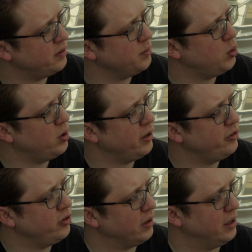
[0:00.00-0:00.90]
Is it more an
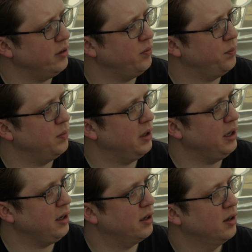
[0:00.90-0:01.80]
issue then of
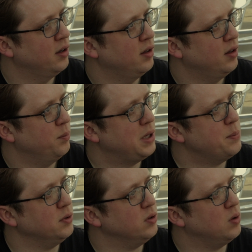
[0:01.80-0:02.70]
like
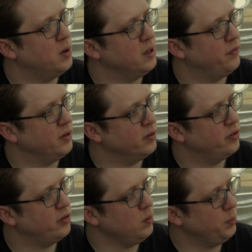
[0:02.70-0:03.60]
people don't want to feel
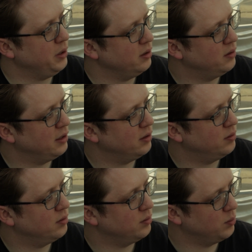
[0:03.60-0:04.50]
stupid? They
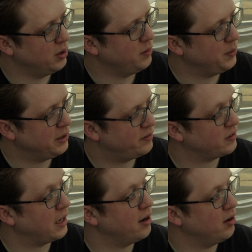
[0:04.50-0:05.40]
don't want to be
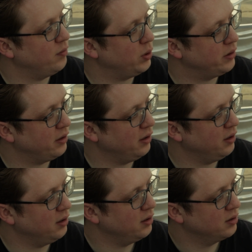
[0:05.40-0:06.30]
scared of what
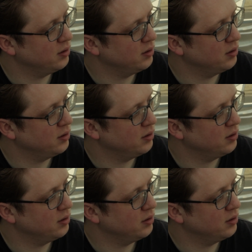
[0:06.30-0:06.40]
they're